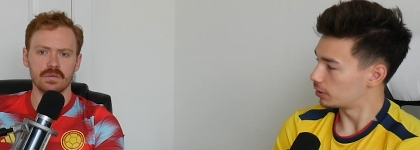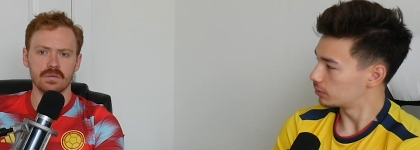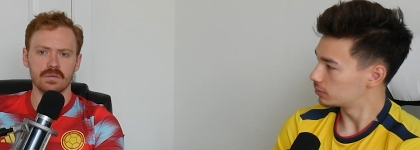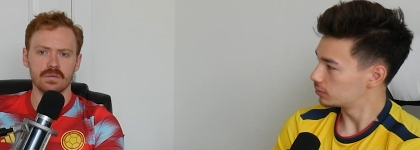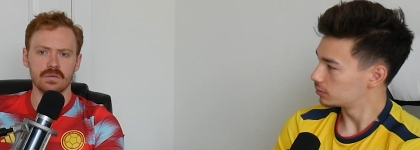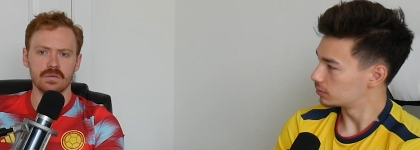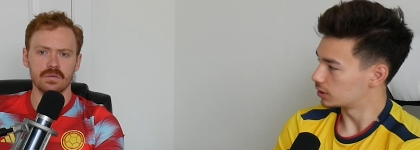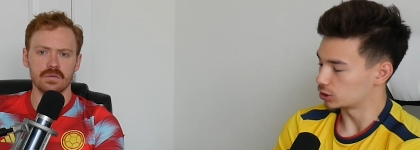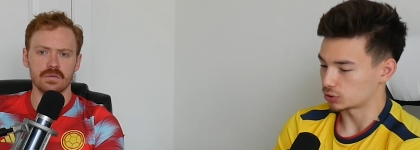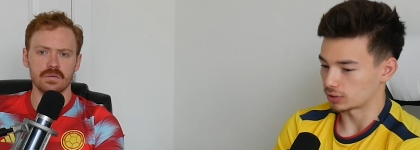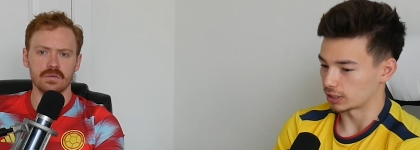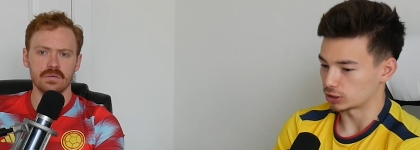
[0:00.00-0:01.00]
Speaker 1: bro. They
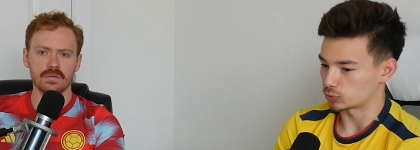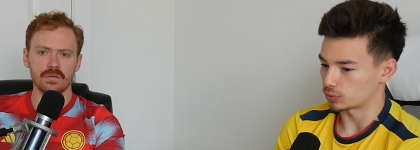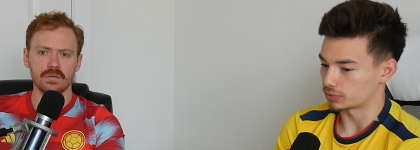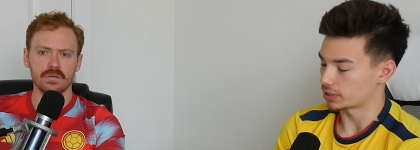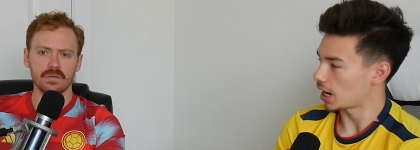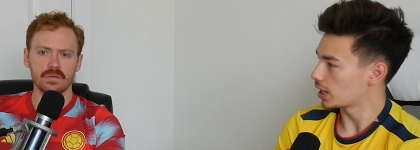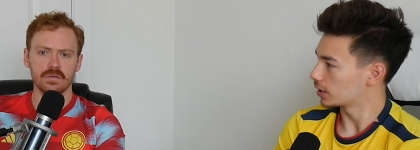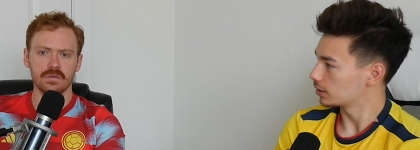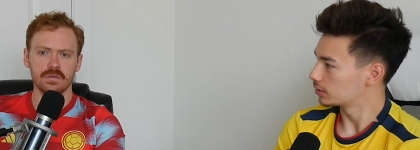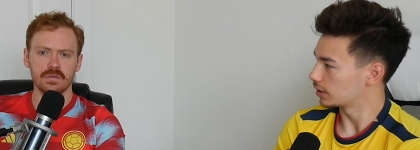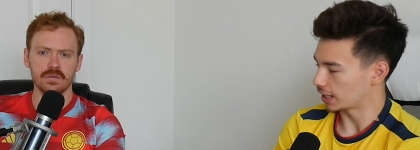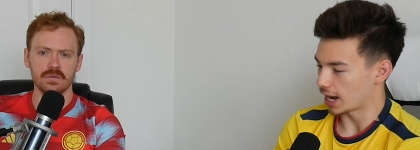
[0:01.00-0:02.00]
just they just won't
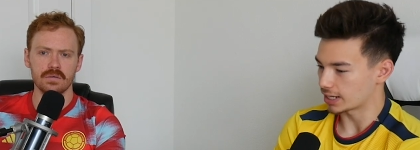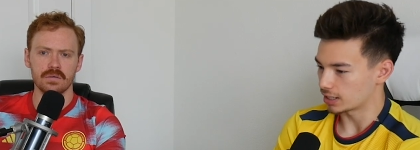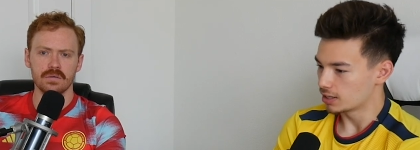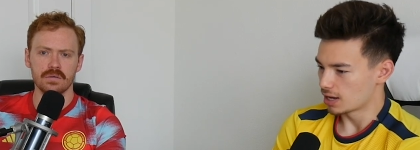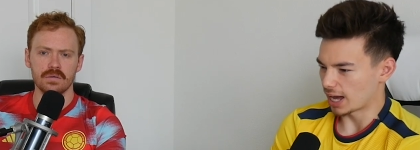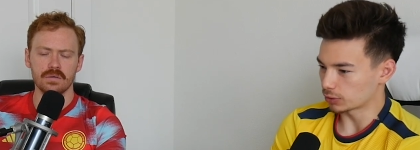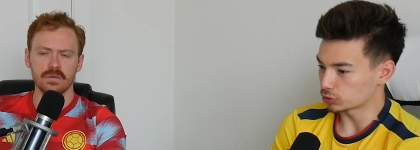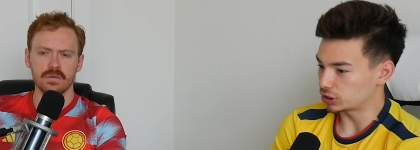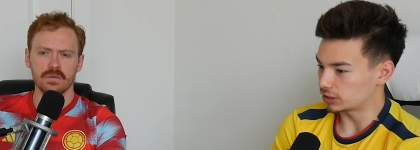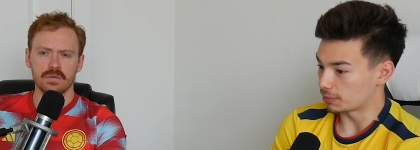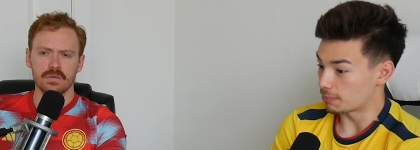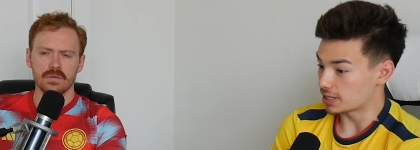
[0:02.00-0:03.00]
die. Like I, I don't
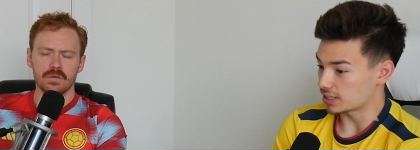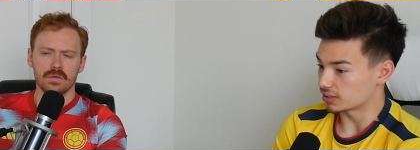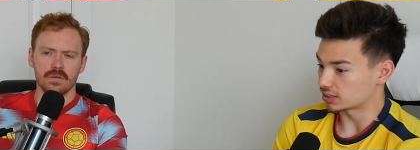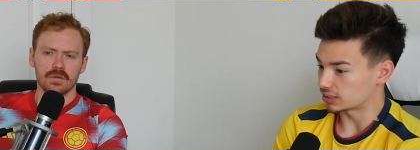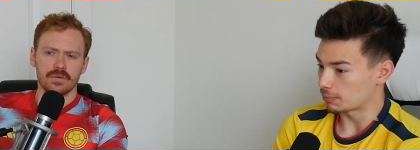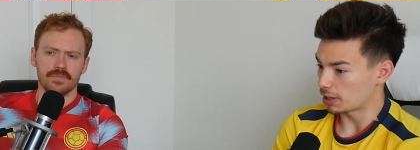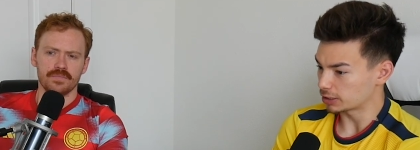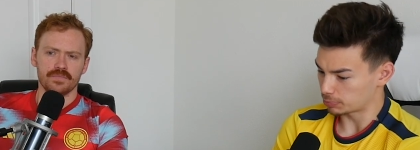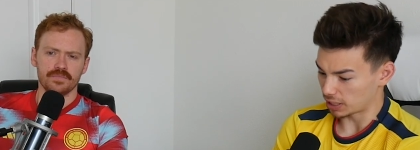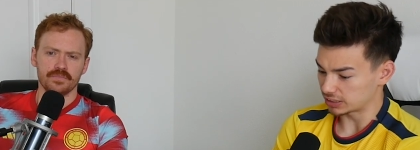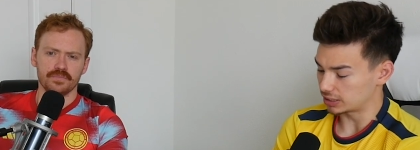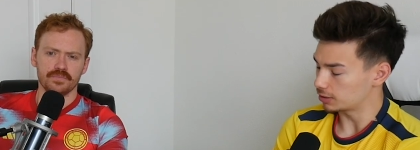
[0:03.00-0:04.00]
see them making the semis,
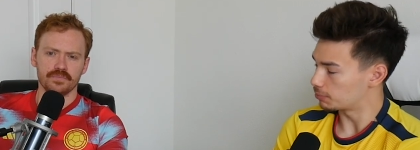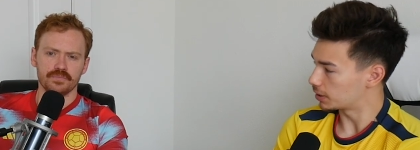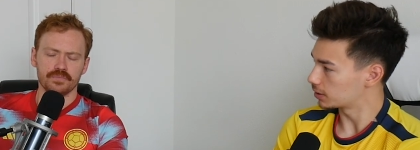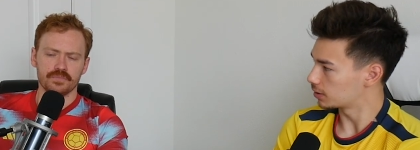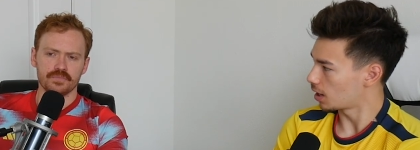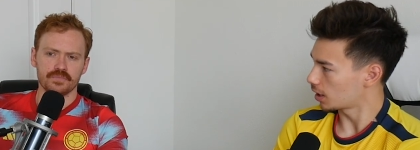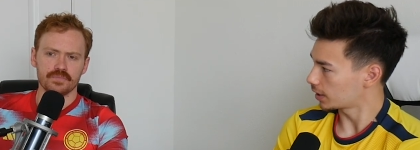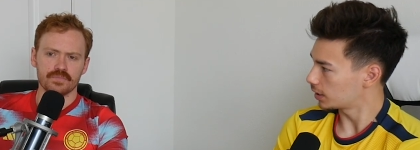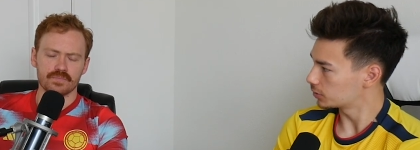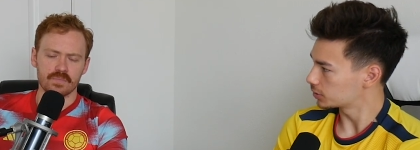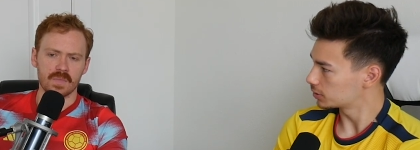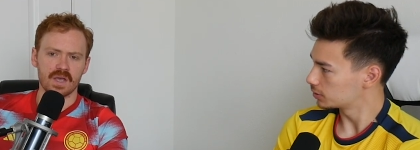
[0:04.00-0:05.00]
but I see them making the
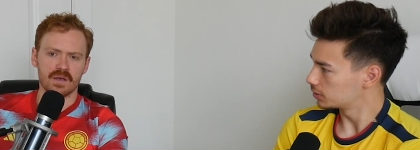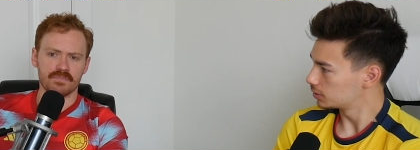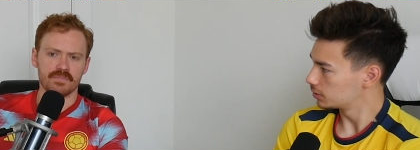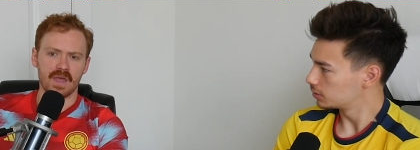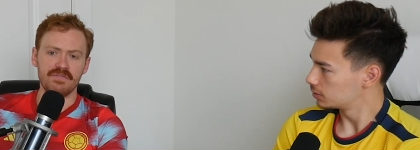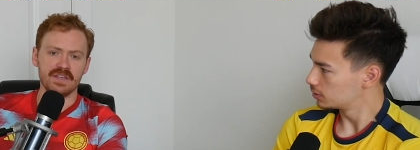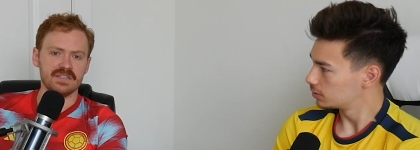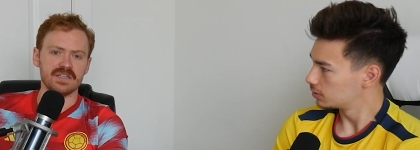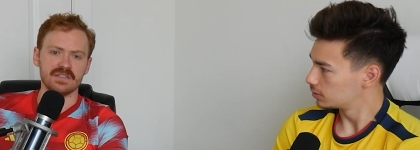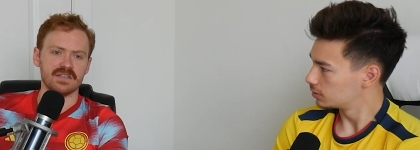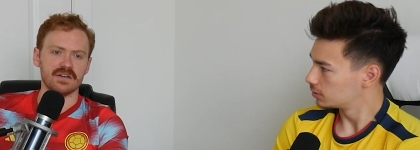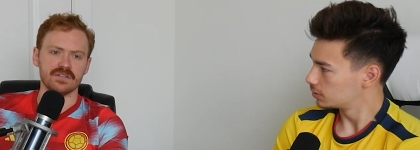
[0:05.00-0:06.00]
knockouts.
Speaker 2: Yeah, and this
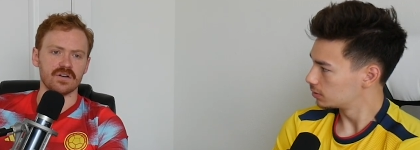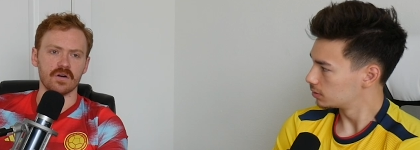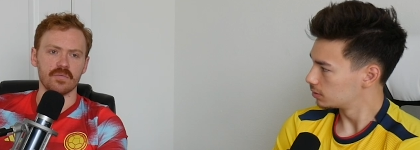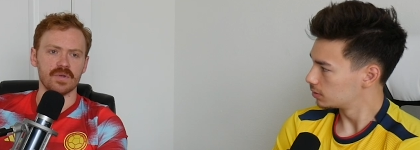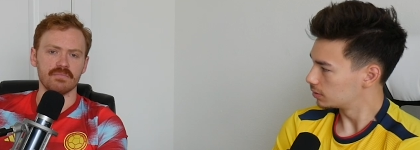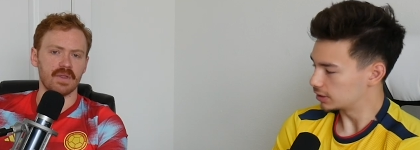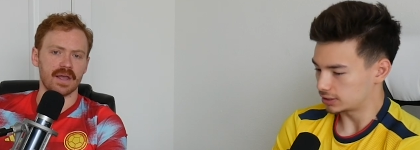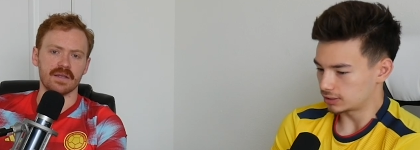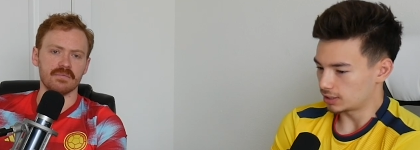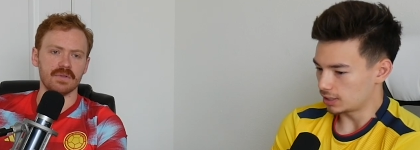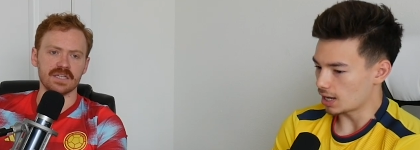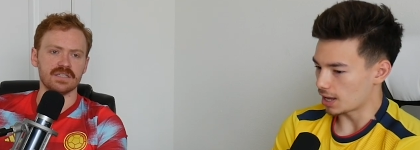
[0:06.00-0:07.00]
is their tournament. This
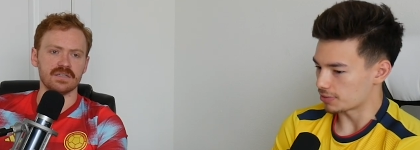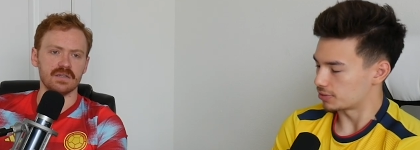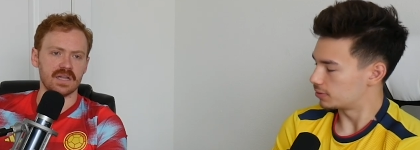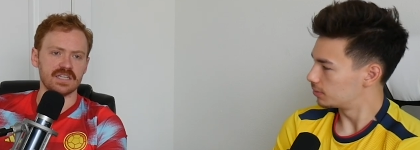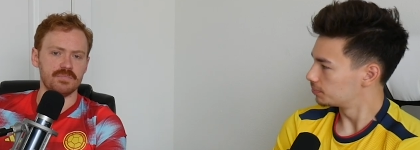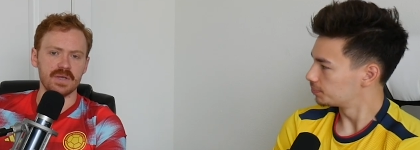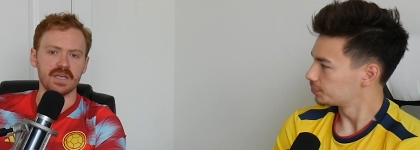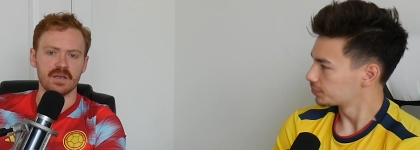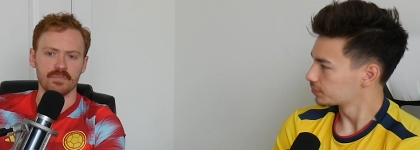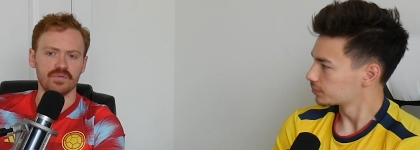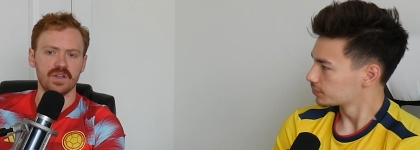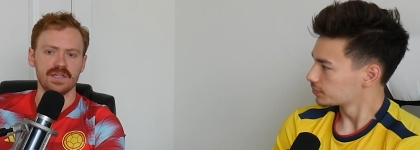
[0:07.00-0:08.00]
like, the, let's yeah. let's be
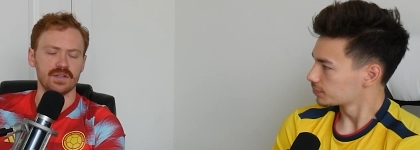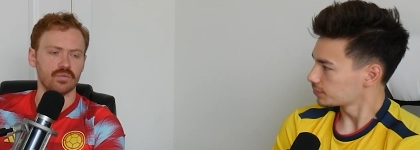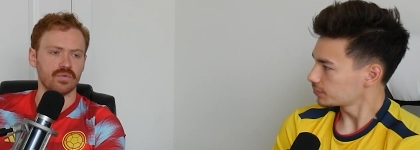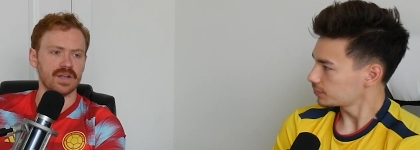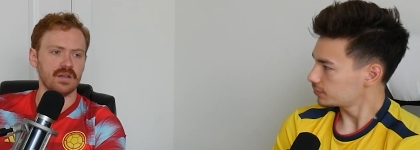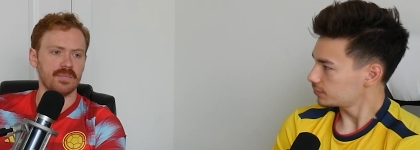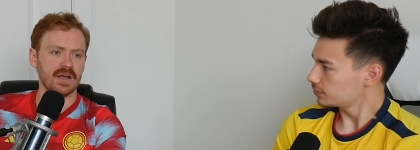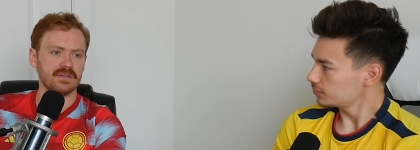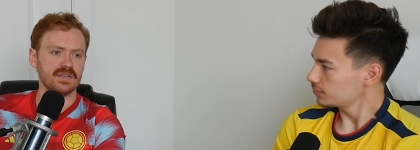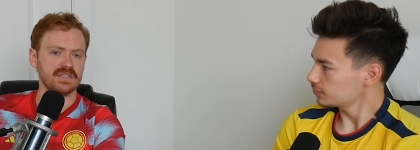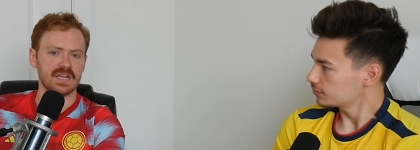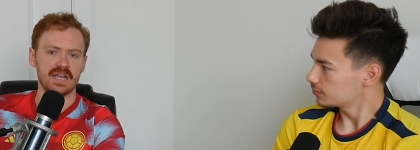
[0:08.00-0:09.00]
completely real
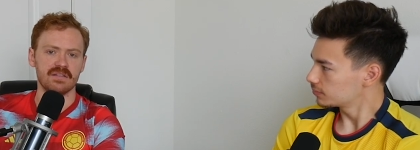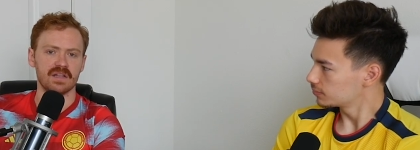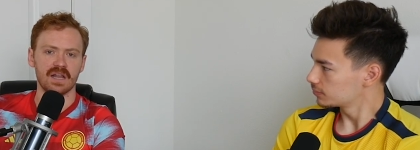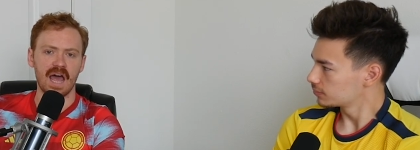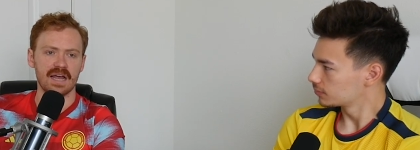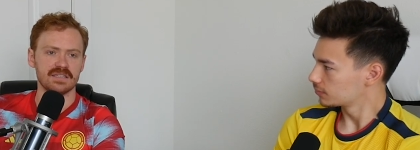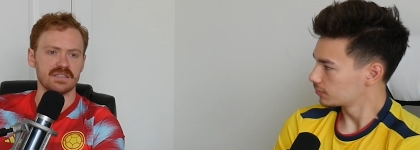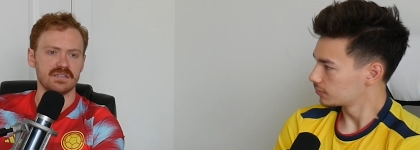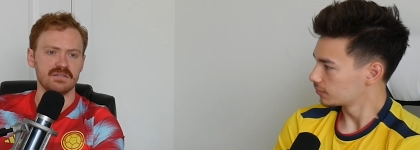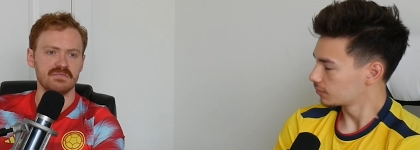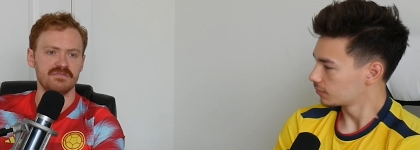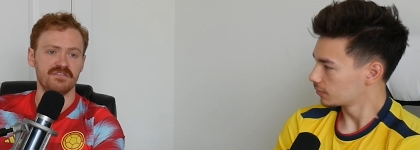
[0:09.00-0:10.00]
about this. In the
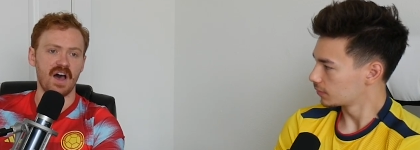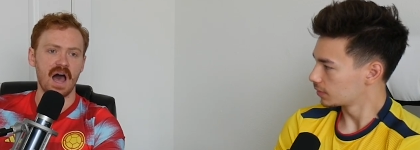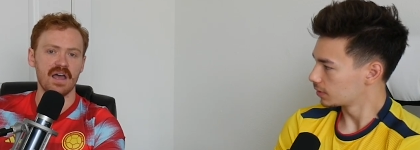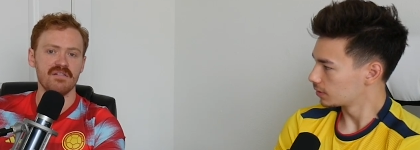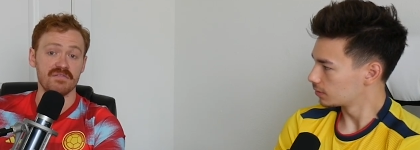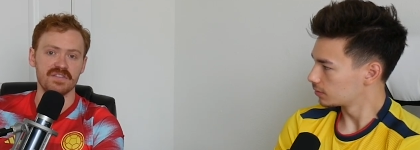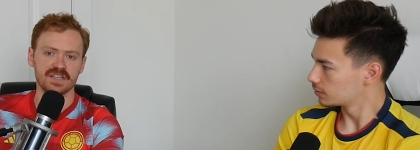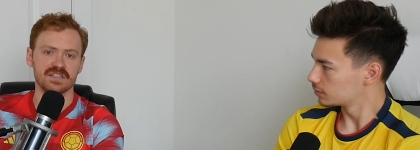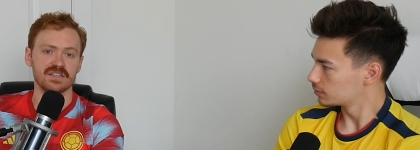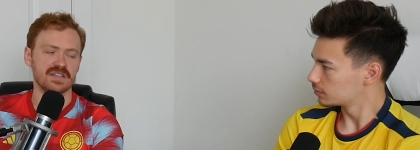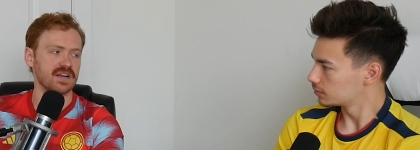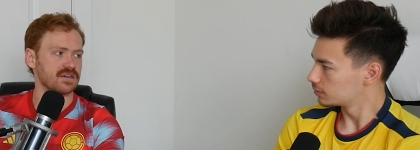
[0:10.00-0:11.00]
last five, this is